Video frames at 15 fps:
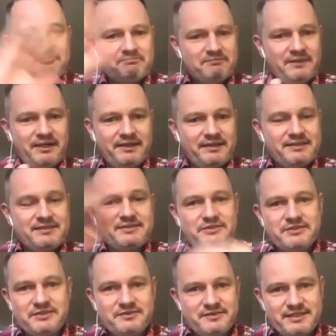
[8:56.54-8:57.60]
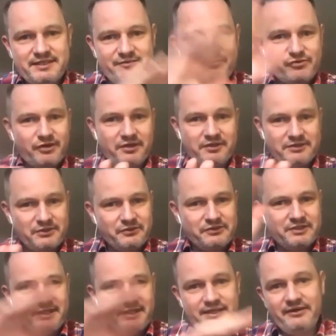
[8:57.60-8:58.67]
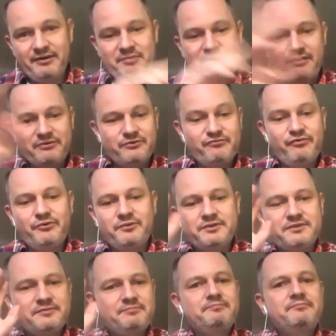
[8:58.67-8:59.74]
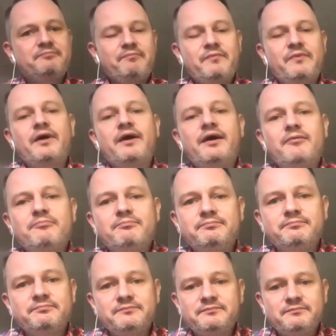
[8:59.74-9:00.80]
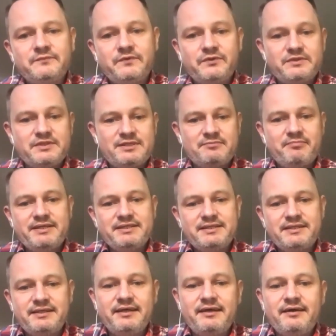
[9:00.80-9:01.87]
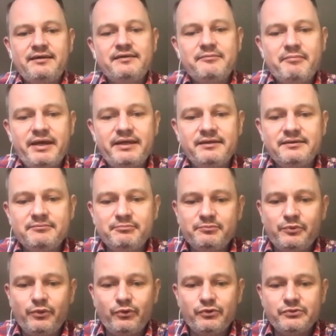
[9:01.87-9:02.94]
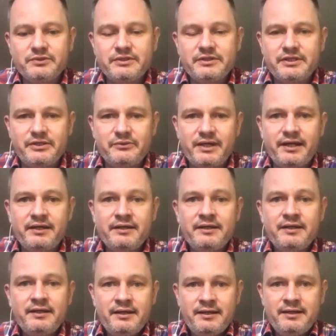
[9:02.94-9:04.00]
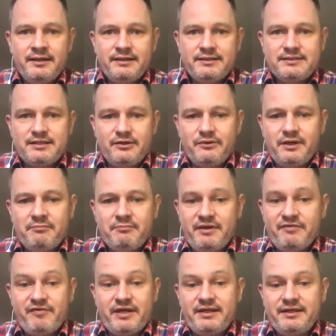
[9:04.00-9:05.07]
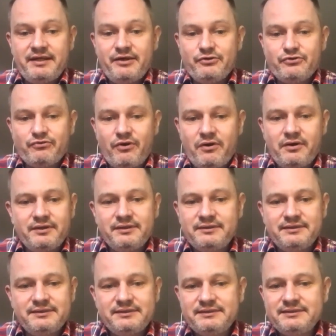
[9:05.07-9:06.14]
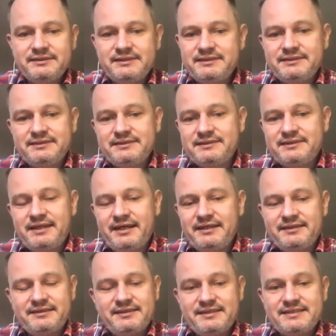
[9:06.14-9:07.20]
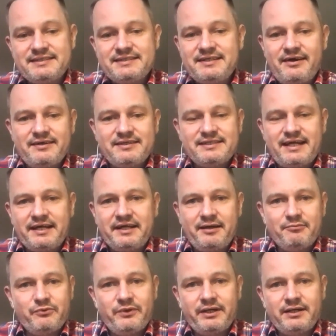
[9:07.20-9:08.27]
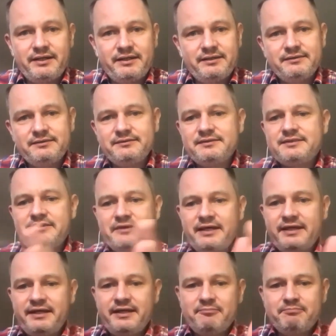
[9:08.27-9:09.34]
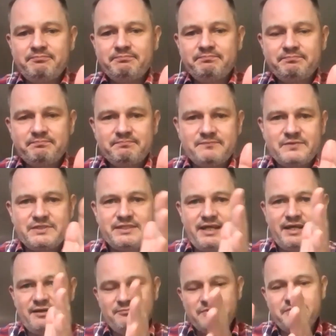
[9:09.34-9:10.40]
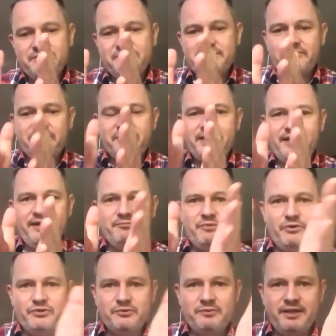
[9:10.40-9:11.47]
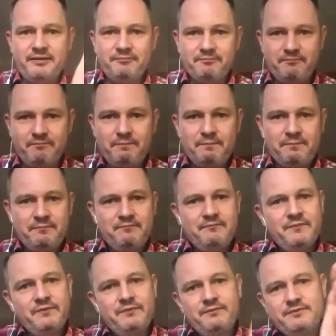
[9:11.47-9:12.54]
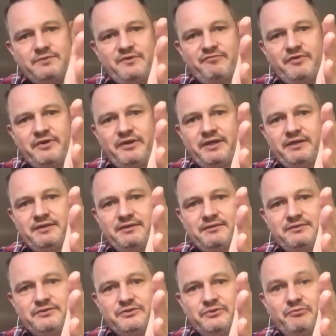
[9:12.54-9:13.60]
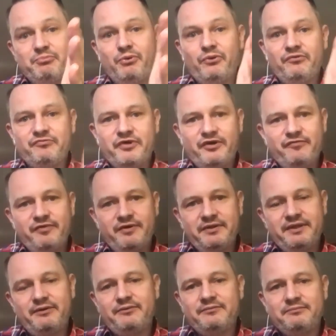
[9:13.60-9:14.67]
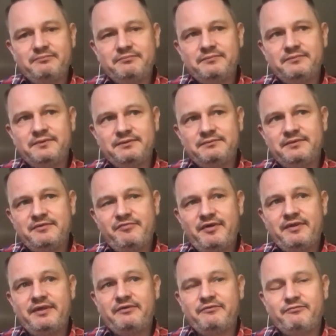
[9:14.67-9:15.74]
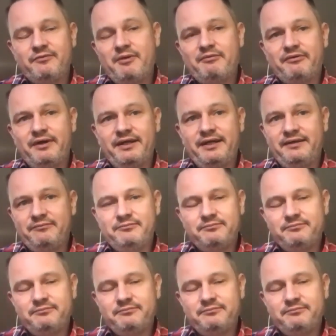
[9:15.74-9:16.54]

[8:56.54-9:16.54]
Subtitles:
like it's just a sea of trucks constantly going backwards and forwards. Because it's basically the main portal to the UK. So if anything goes wrong, like it starts stacking up quickly. So they stack them so it's on a 3-lane motorway. So if you're going to the port of Dover, they'll, if I remember rightly,